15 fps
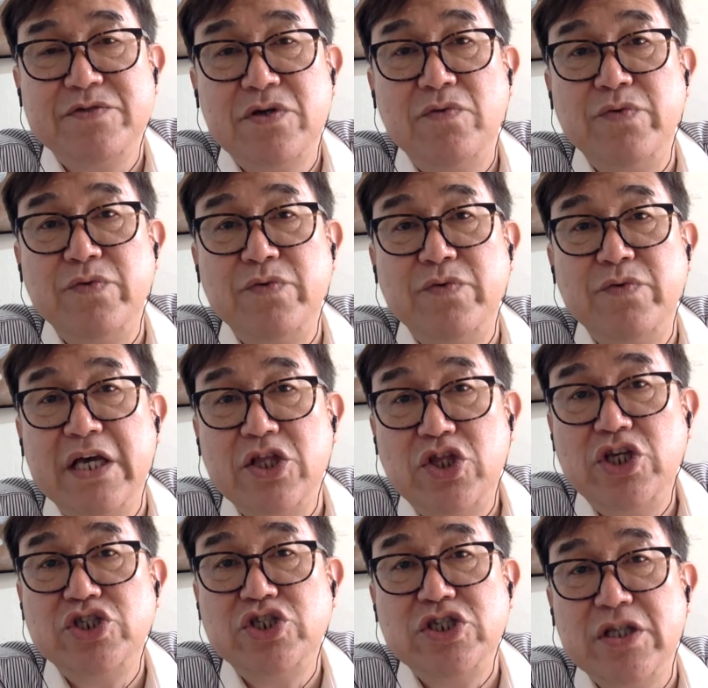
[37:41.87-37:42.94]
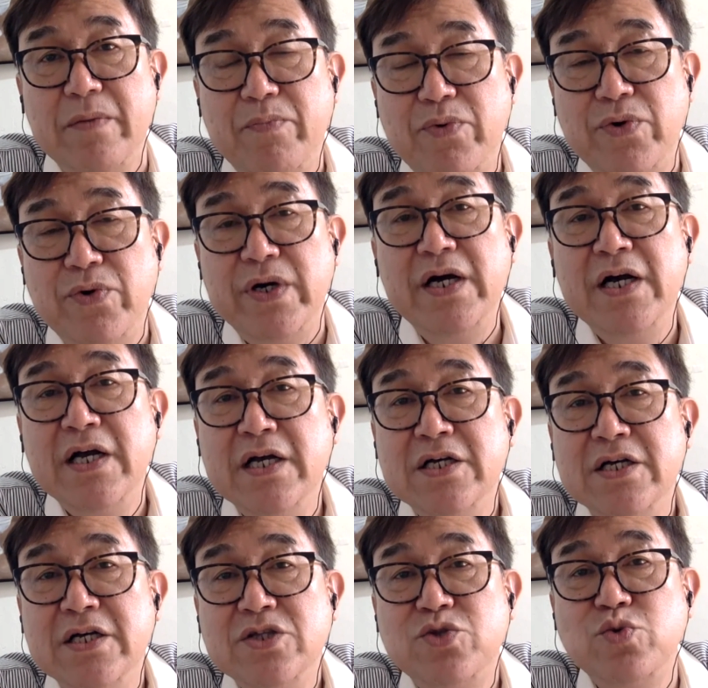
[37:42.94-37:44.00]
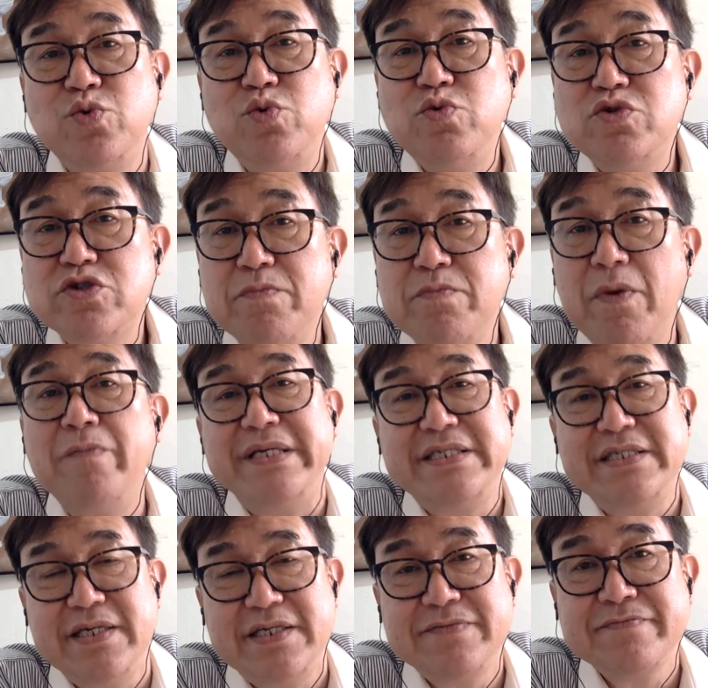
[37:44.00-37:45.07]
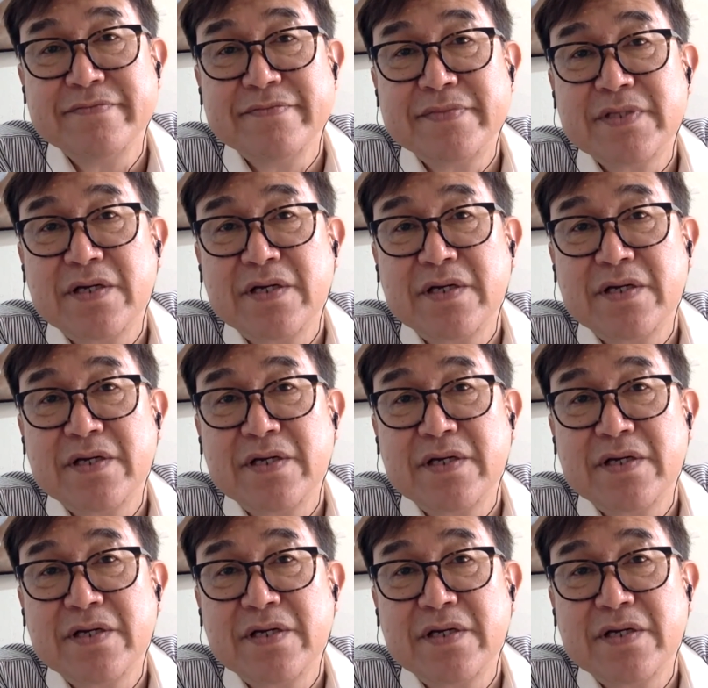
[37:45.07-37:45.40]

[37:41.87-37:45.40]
So we can teach the poor to do small business,